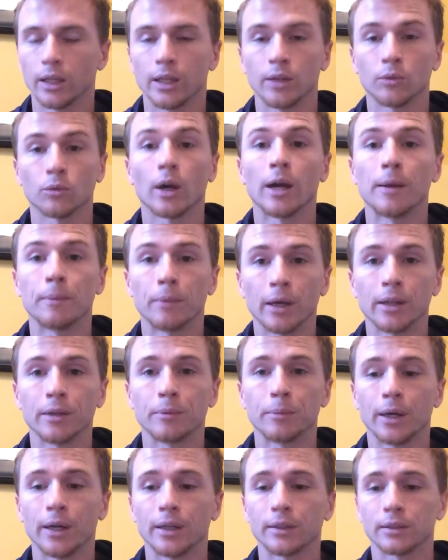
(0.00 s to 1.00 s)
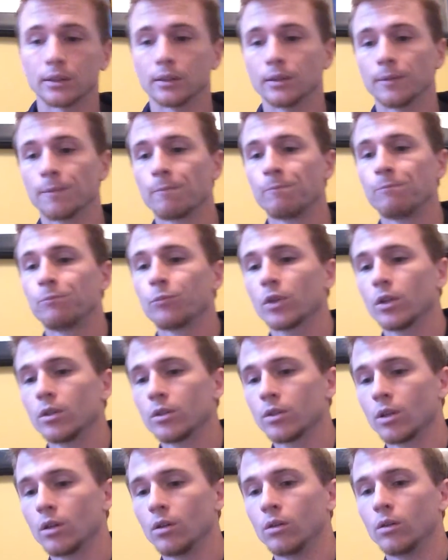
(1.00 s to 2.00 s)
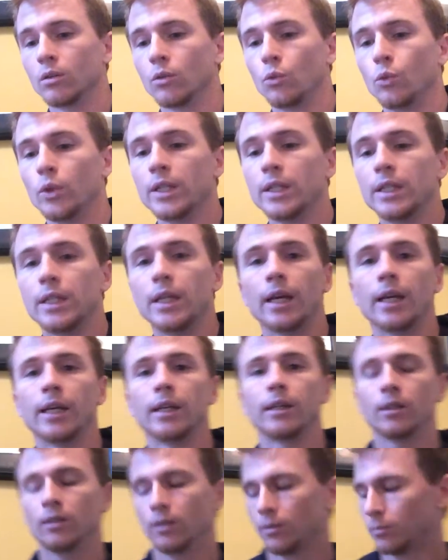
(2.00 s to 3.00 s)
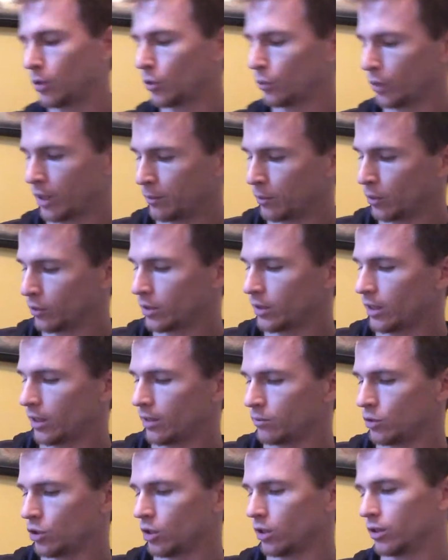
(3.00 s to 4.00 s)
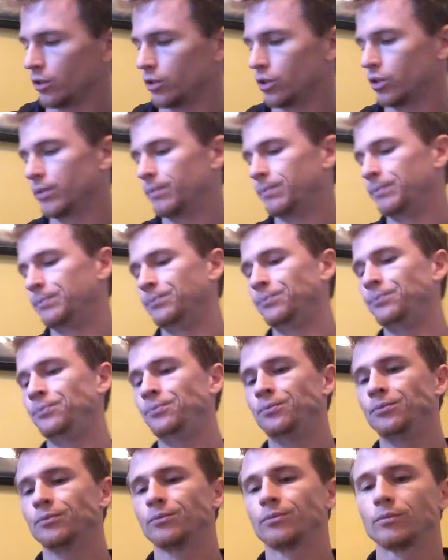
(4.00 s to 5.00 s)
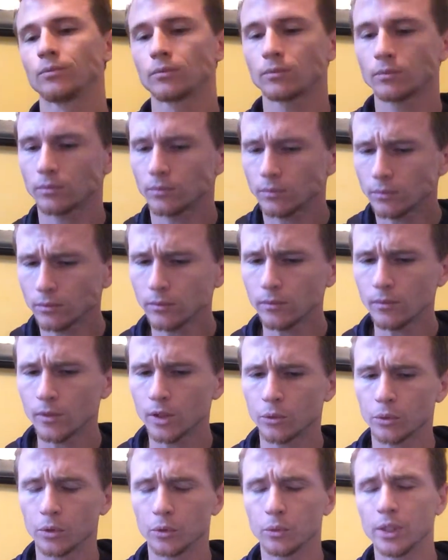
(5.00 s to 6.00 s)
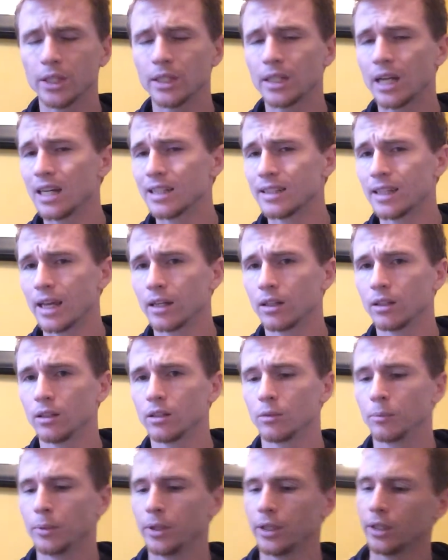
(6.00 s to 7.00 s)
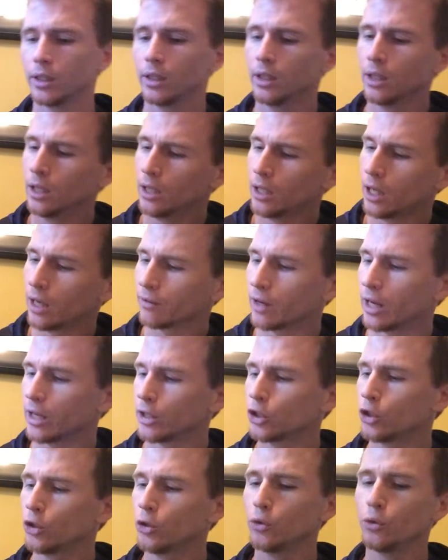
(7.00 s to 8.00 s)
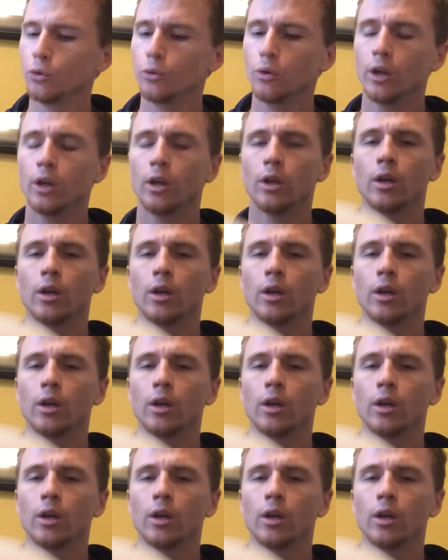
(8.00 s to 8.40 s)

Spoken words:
land right by the basket. So on a windy day, my Rainbow Stamp Judge. When the wind dies down a little bit, I've got two